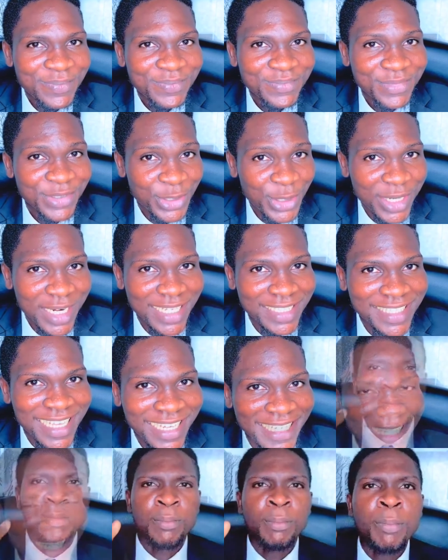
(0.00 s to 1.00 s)
Do you
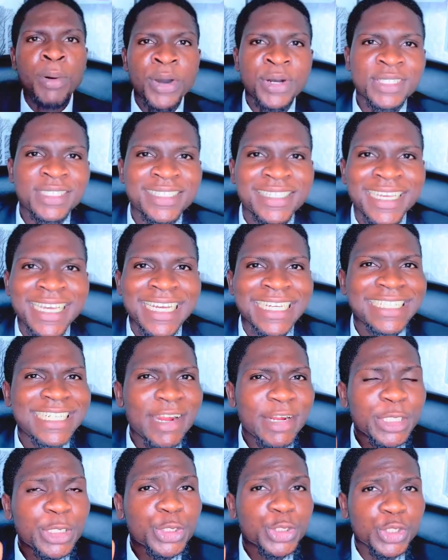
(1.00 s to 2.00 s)
understand? But
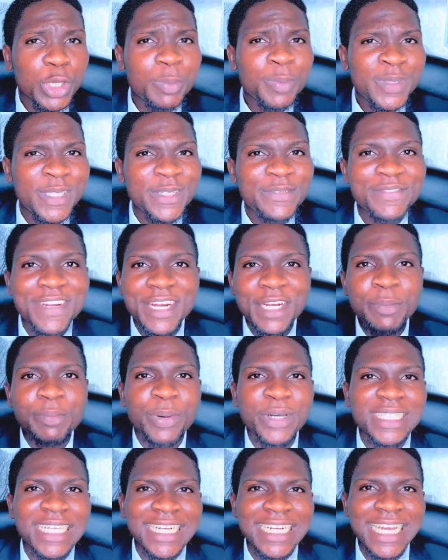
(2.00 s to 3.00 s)
there is something very
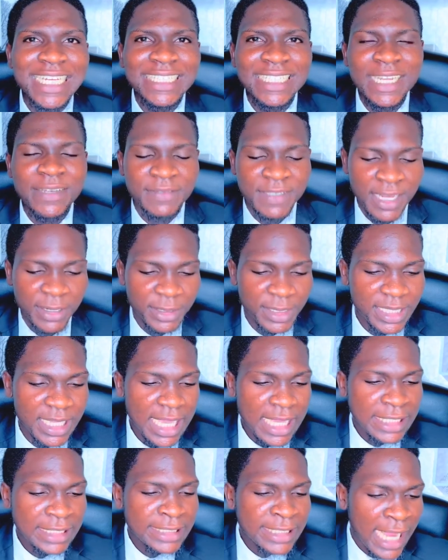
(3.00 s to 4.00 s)
important that is left out.
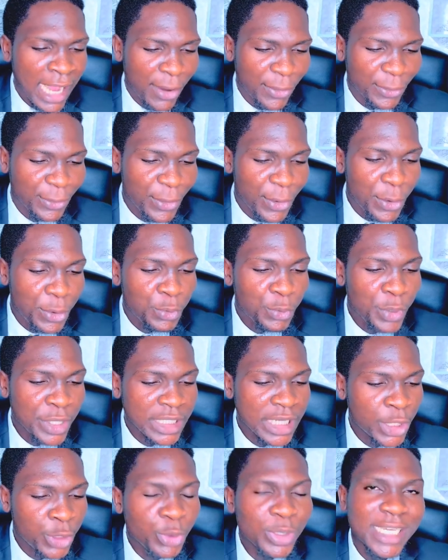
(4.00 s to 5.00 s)
Now, when you
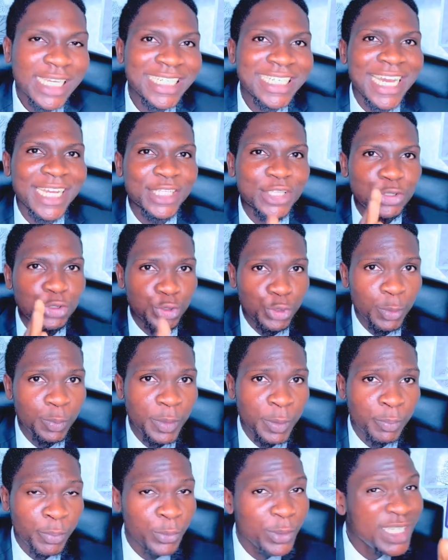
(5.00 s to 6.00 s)
are looking at two
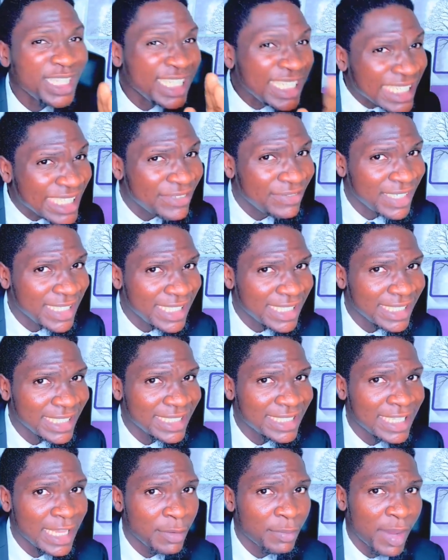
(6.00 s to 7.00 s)
people living in the
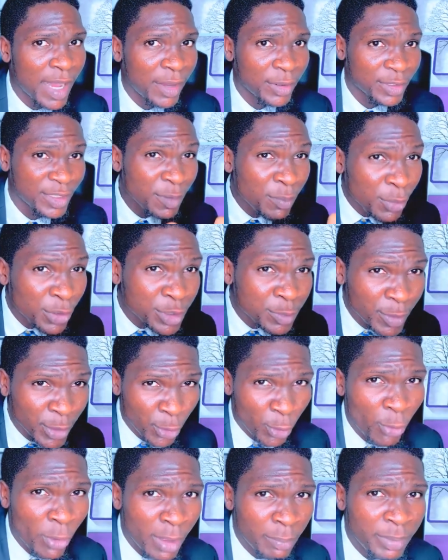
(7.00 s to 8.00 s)
same house, they must be
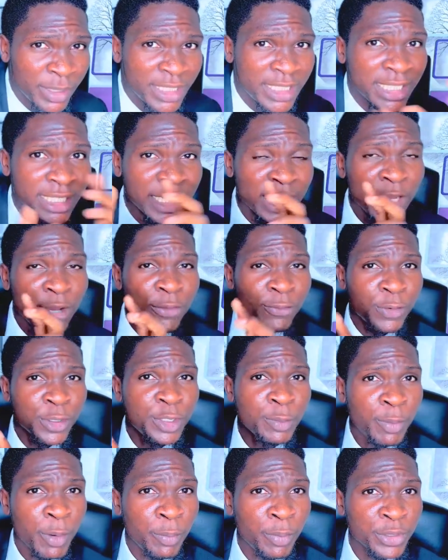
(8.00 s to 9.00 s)
cohabiting for the
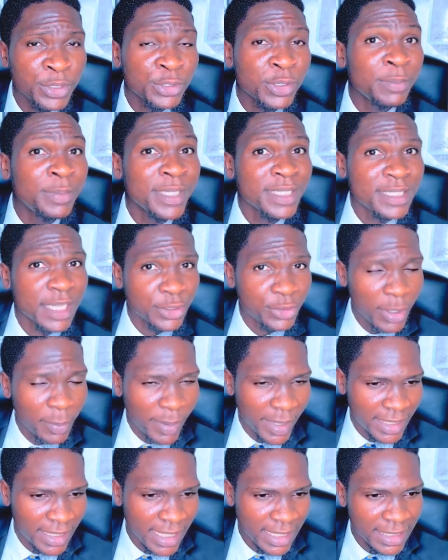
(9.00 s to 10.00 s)
purposes of being sexual
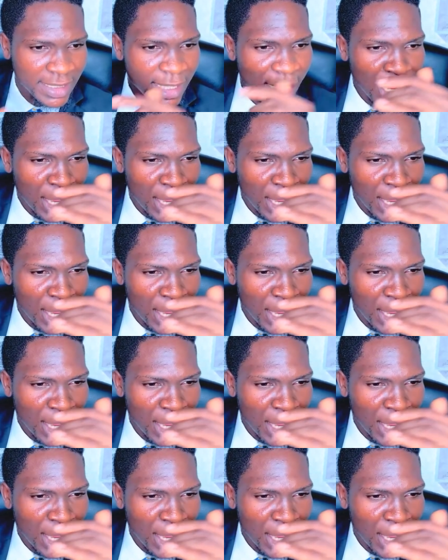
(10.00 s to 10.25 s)
partners.